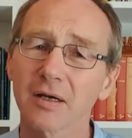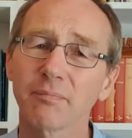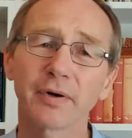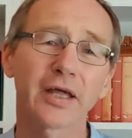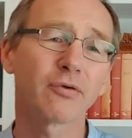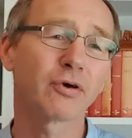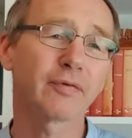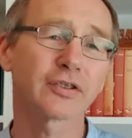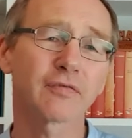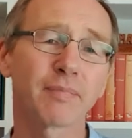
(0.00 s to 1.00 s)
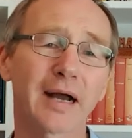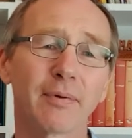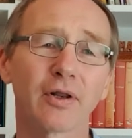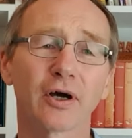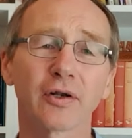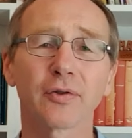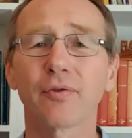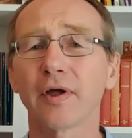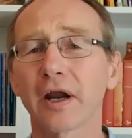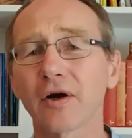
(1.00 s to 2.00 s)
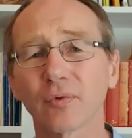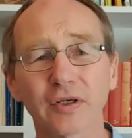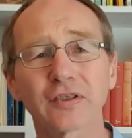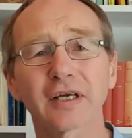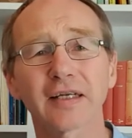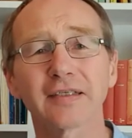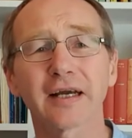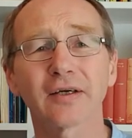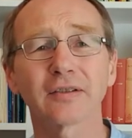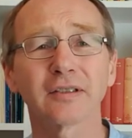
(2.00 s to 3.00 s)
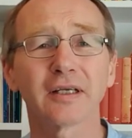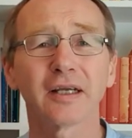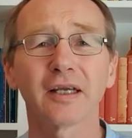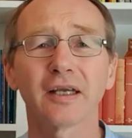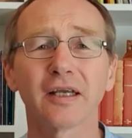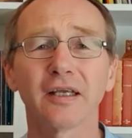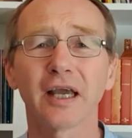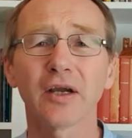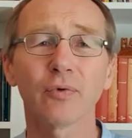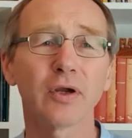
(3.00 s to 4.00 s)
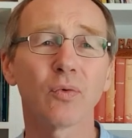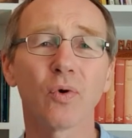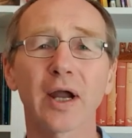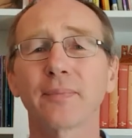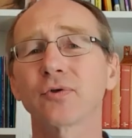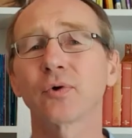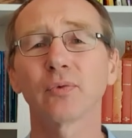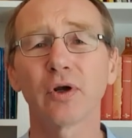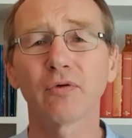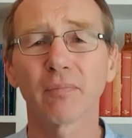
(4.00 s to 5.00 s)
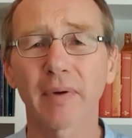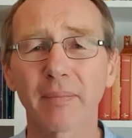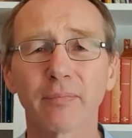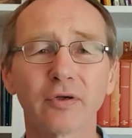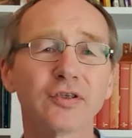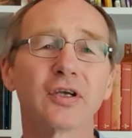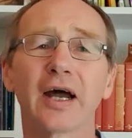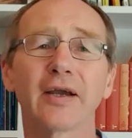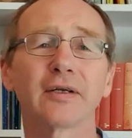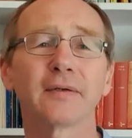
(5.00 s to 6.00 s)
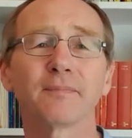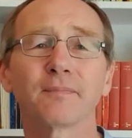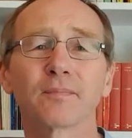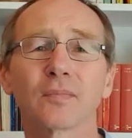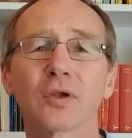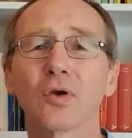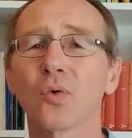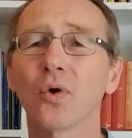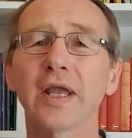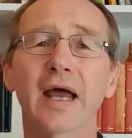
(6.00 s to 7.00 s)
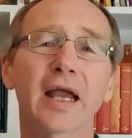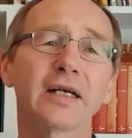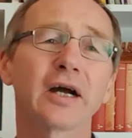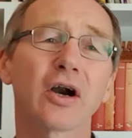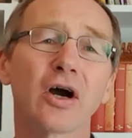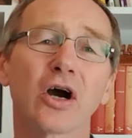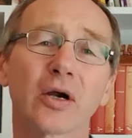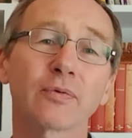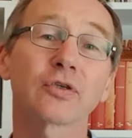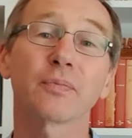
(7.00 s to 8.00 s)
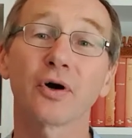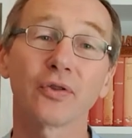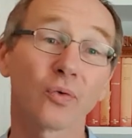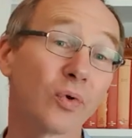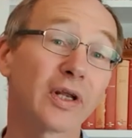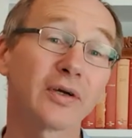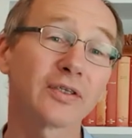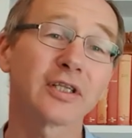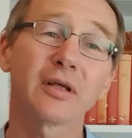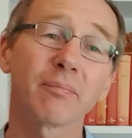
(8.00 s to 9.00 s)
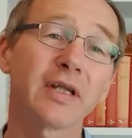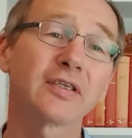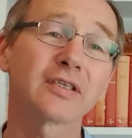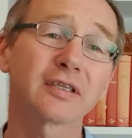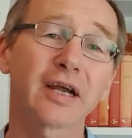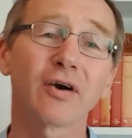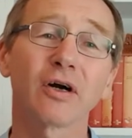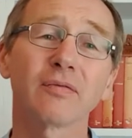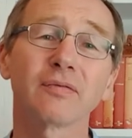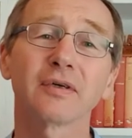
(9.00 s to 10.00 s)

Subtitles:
By the rivers of Babylon, there we sat down. Yea, we wept when we remembered Zion. We hanged our harps upon the willows in the midst thereof.